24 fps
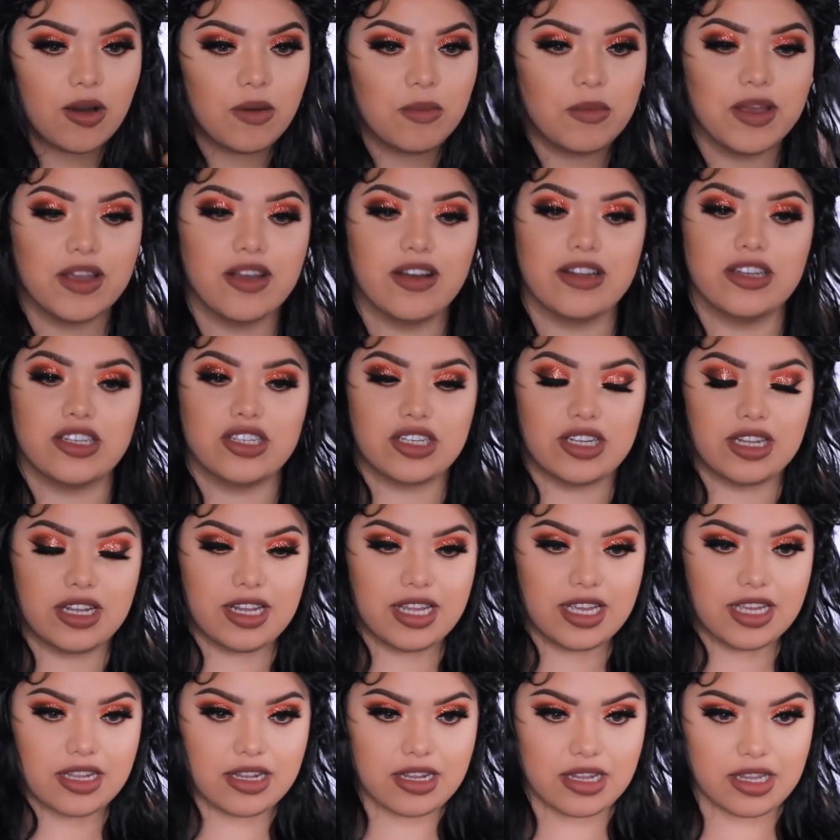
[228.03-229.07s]
Oh my God, she
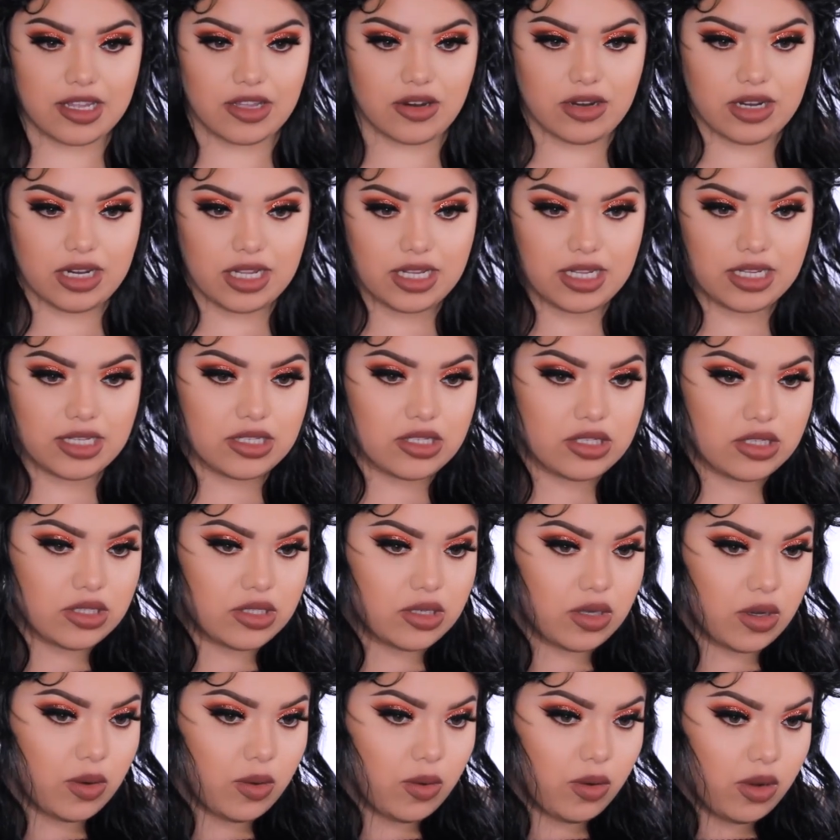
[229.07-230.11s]
like literally is
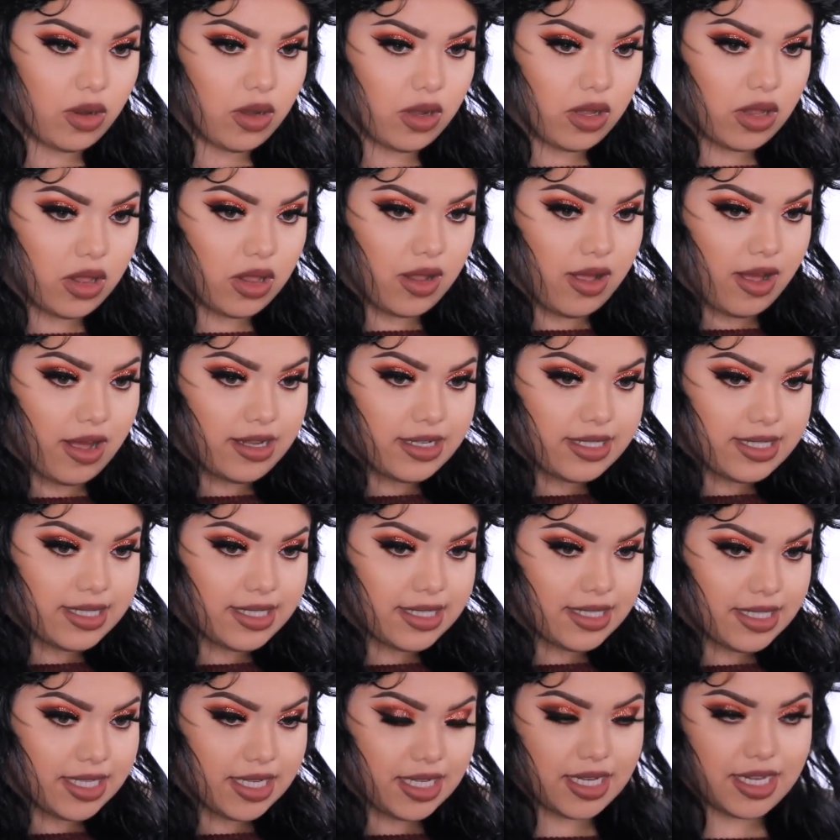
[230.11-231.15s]
so
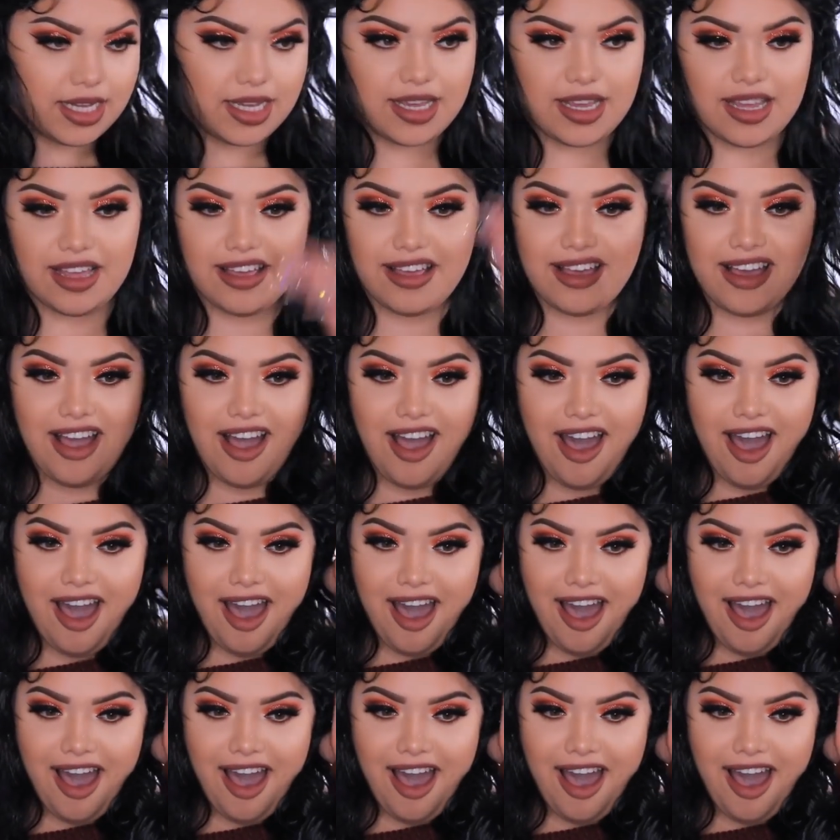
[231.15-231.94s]
glossy.